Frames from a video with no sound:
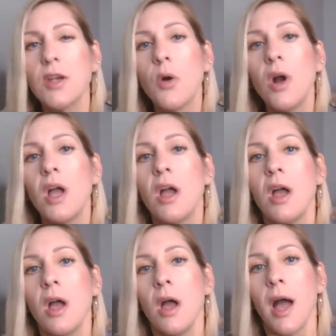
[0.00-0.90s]
So
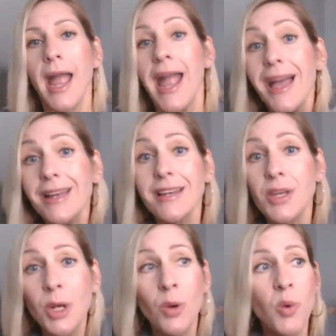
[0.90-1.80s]
and
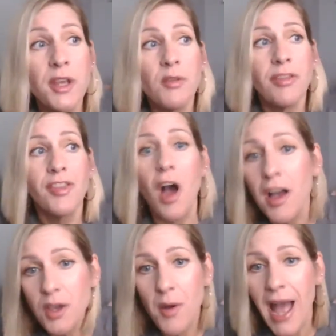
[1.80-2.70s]
what you
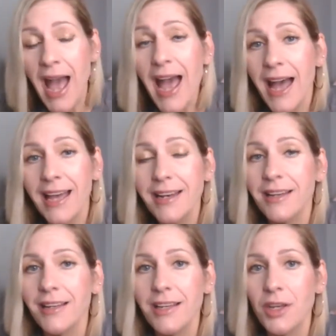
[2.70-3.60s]
thought you had,
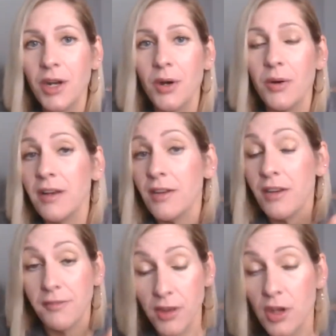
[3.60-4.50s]

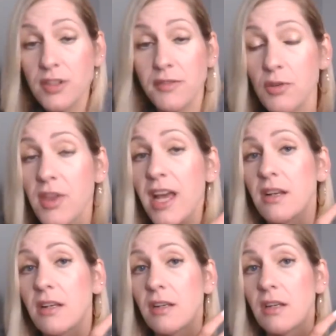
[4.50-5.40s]
and for those of you
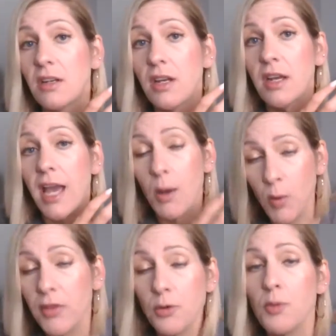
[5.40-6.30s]
that
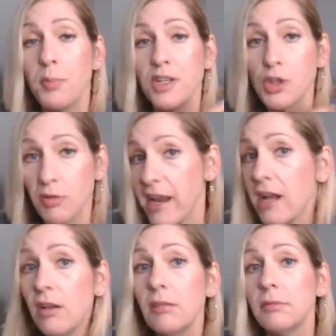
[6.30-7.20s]
went through
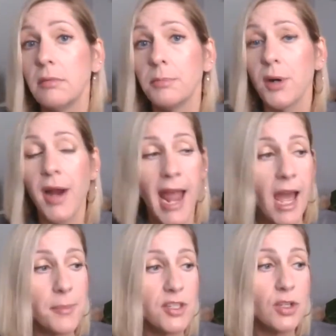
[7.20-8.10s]
betrayal,
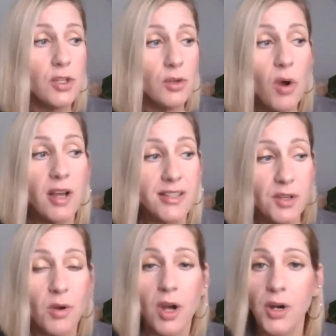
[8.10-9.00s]
perhaps you
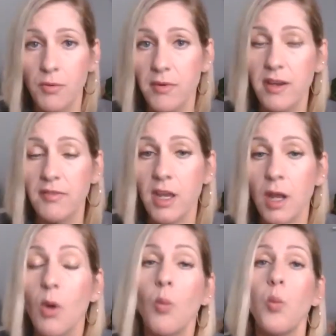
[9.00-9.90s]
also are
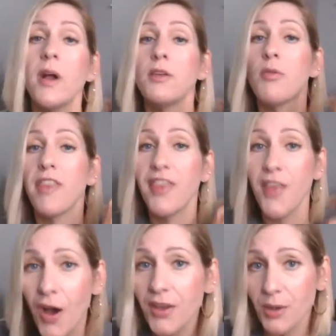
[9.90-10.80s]
grieving what you
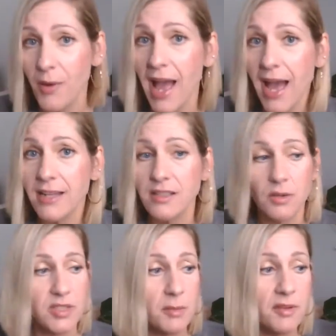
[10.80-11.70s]
thought you had.
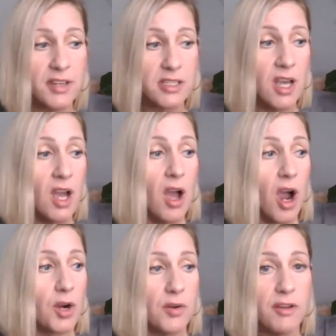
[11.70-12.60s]
So some of us
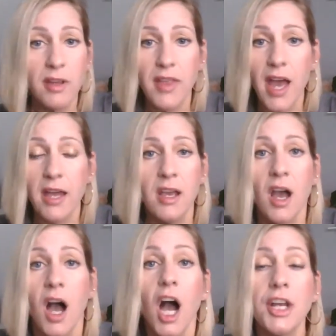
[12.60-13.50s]
are grieving that
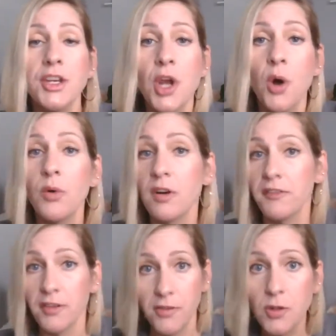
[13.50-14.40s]
unknown
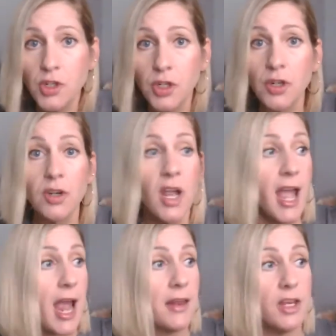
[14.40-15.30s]
of the future,
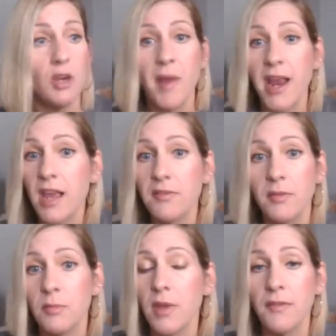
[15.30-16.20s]
and then you may
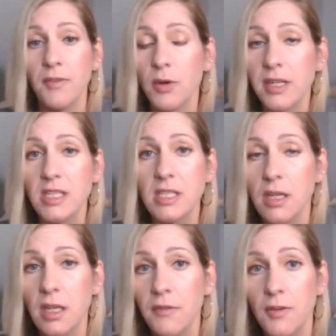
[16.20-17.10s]
even, if
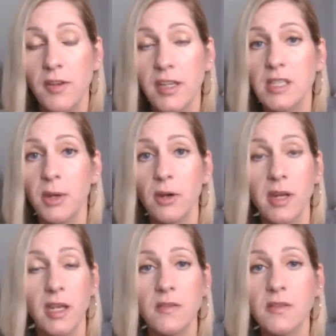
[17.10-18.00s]
you've
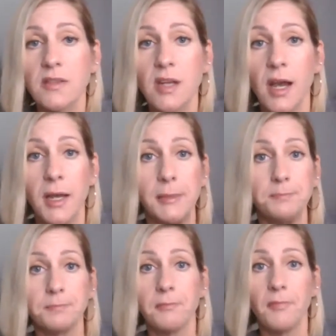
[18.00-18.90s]
experienced
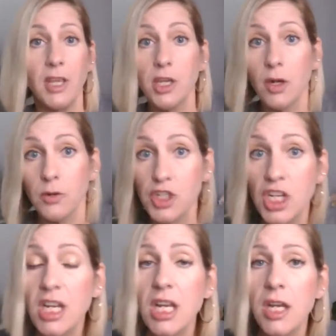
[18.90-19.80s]

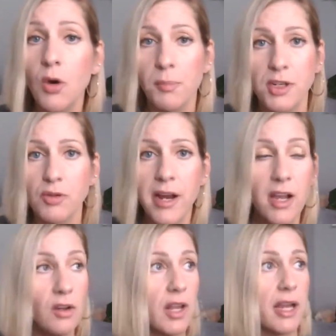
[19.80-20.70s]
cheating or
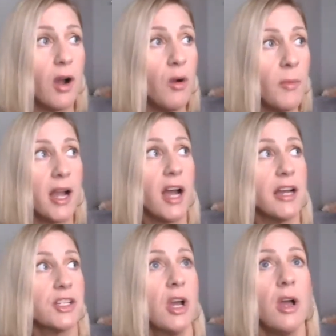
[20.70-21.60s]
betrayal, like, oh my
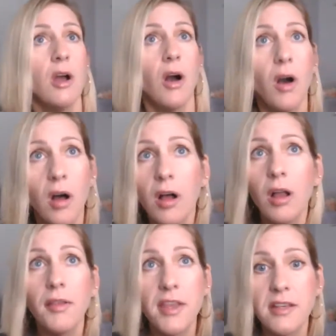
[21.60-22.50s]
gosh,
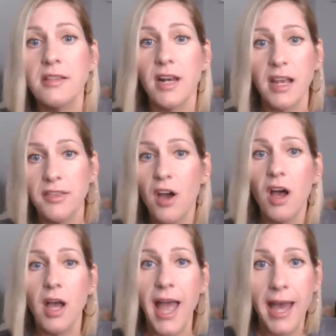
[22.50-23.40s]
all this that I
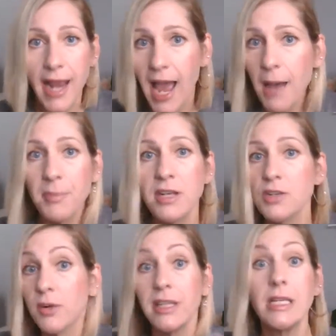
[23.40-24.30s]
thought had
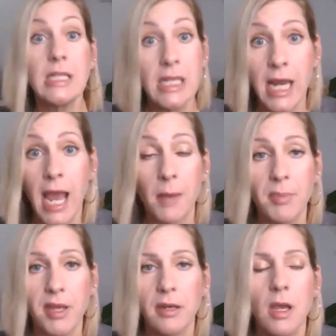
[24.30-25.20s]
happened really didn't
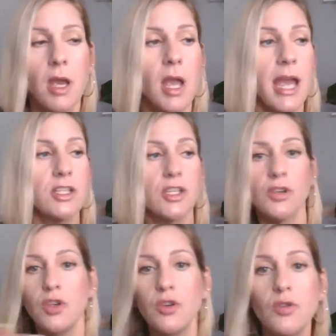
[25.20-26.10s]
happen. And so
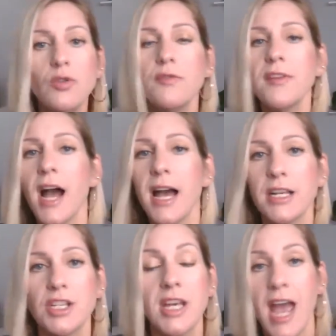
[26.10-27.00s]
you've
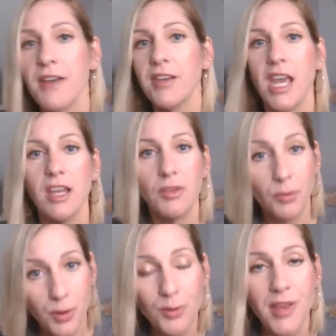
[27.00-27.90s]
got to navigate
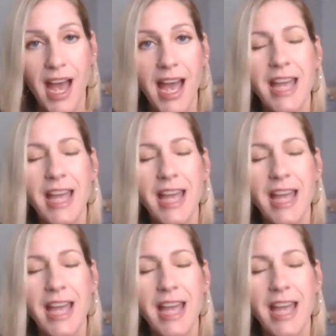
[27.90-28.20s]
through that.